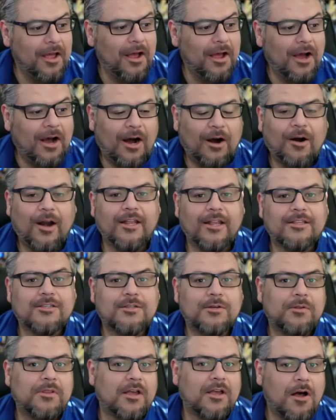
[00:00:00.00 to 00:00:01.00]
All right.
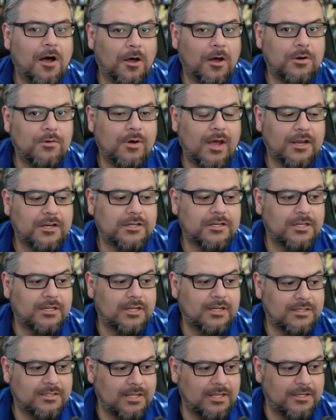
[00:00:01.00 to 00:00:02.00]
So in the call to action
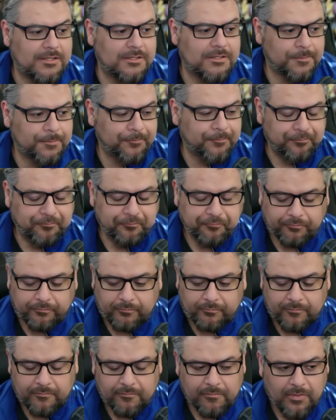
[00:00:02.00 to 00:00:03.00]
is this.
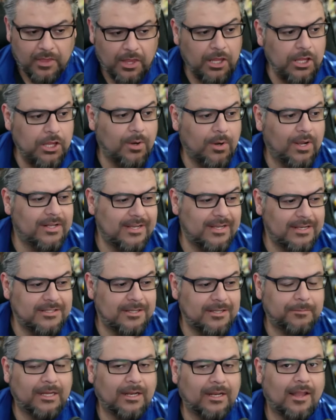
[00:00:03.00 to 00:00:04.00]
You could say
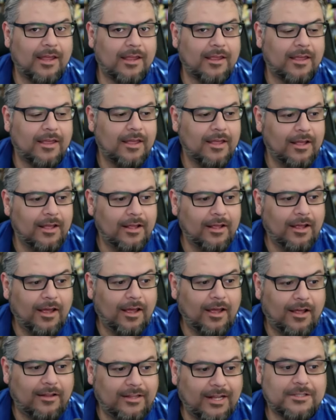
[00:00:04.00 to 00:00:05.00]
something like,
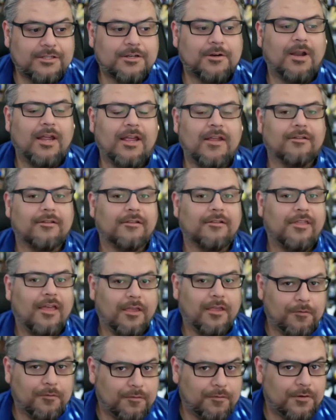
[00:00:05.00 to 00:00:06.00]
"That's great.
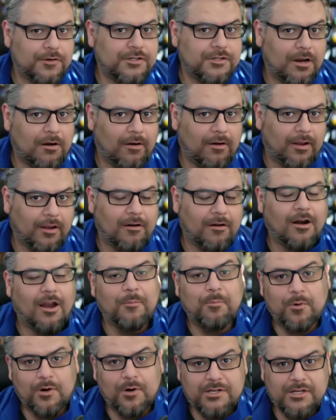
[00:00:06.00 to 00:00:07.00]
Thank you for sharing," or I
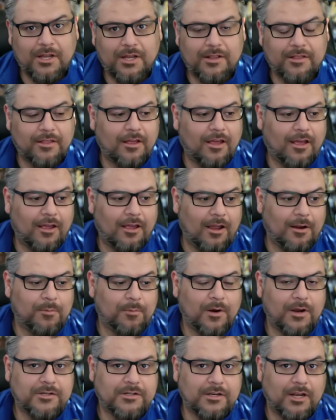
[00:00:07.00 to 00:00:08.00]
appreciate
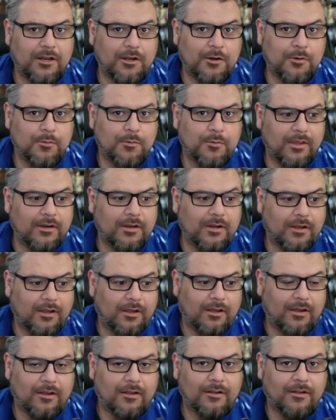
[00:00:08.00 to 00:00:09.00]
you willing
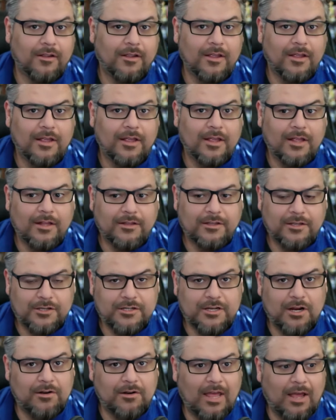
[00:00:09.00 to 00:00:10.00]
to
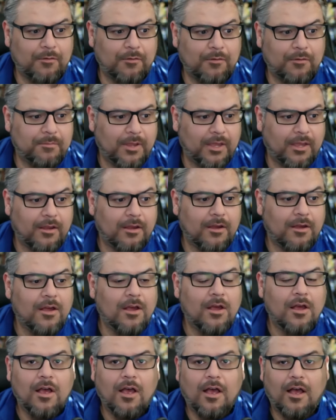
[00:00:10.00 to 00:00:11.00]
share that with me.
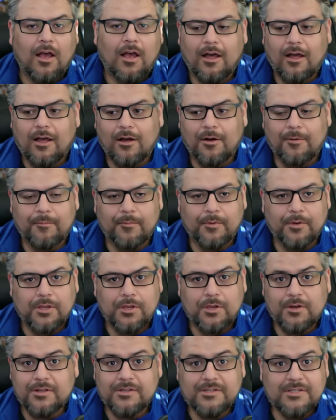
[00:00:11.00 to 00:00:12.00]

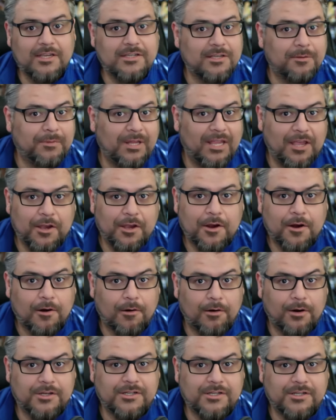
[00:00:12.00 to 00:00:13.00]
You can say something
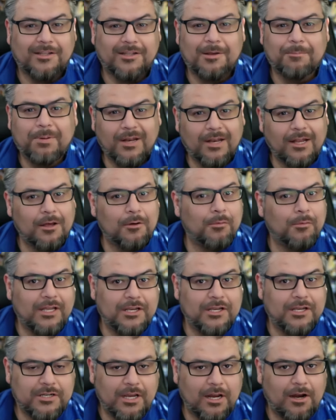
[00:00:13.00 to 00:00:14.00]
encouraging. Depending on what
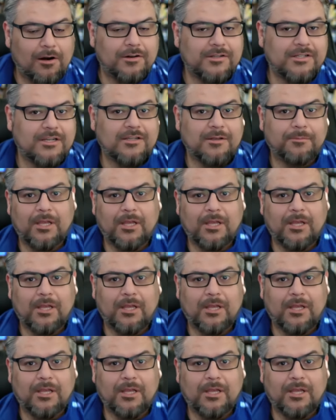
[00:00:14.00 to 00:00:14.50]
they share, say something